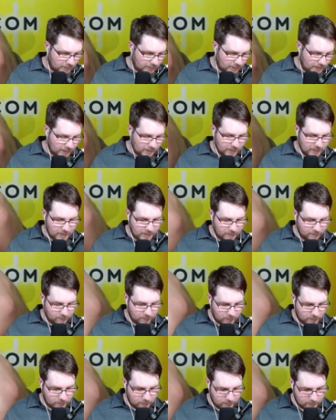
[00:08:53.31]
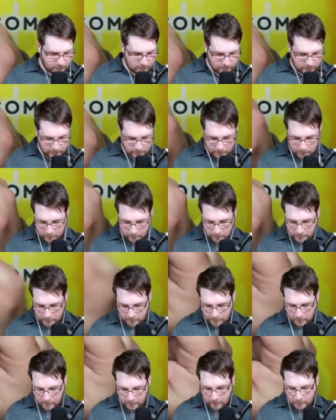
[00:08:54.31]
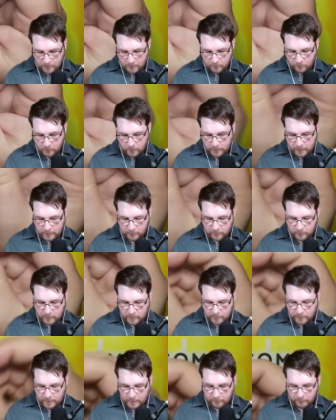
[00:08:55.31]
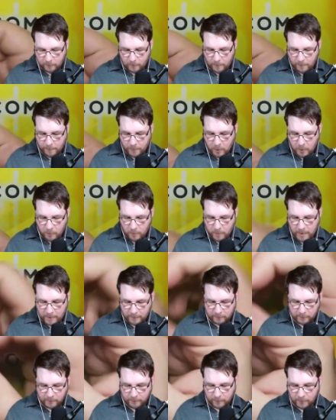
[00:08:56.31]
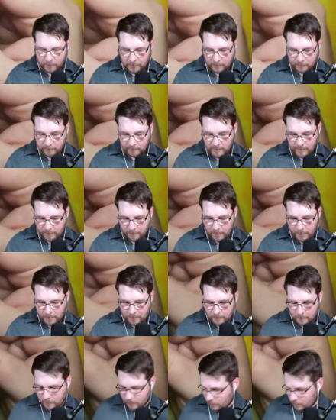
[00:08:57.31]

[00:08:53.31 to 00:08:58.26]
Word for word: Clay and David are the current winners, unless Poe has something to say about it.